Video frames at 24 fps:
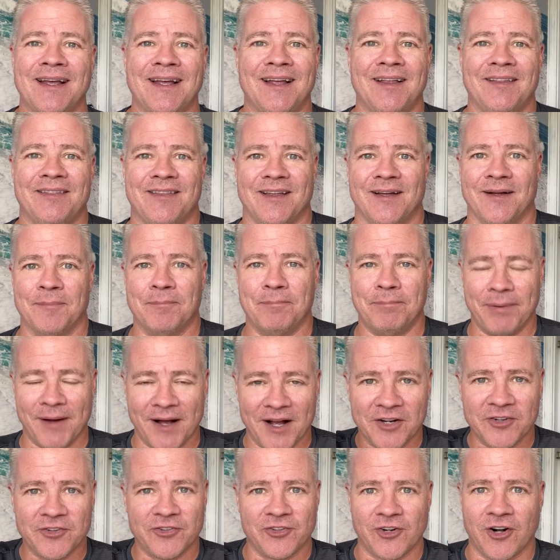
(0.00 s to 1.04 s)
The
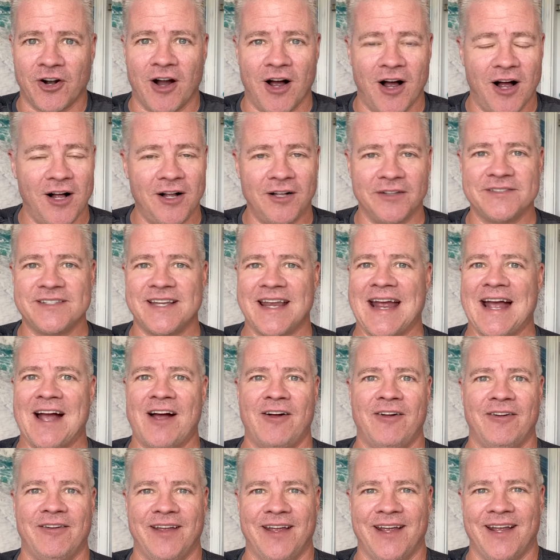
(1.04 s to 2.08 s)
bunks are all
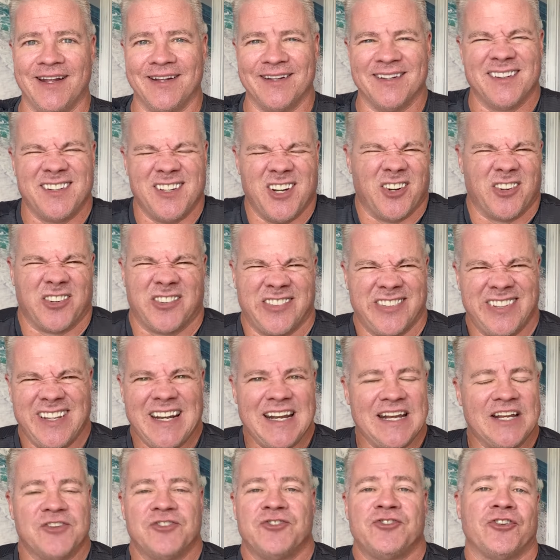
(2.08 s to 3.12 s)
down, and
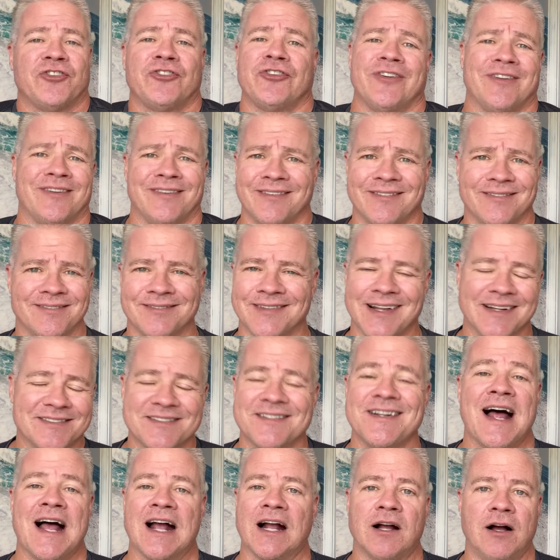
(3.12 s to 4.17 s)
sitting is just, it's
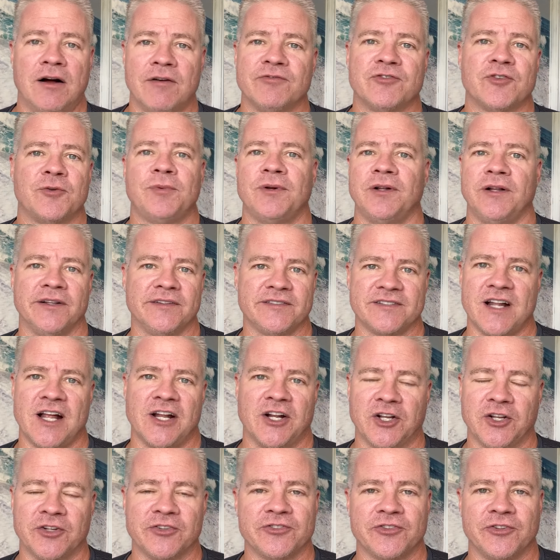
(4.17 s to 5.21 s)
not comfortable. It's not a
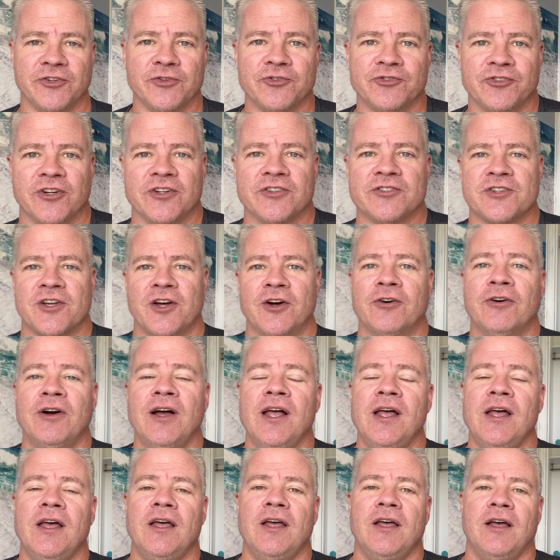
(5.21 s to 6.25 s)
good solution. So
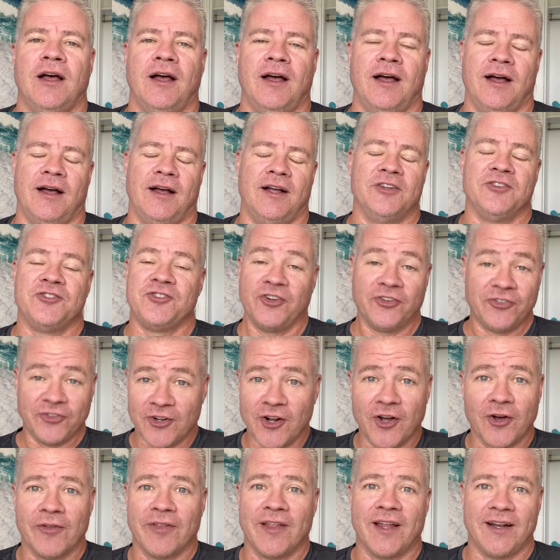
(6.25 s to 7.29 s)
just
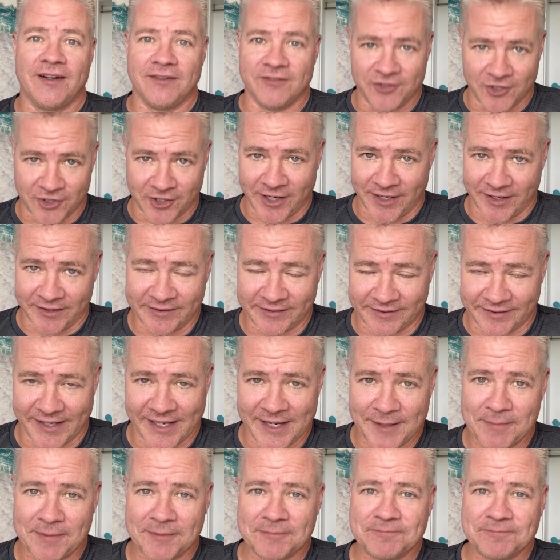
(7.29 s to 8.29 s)
know that you're going to sleep.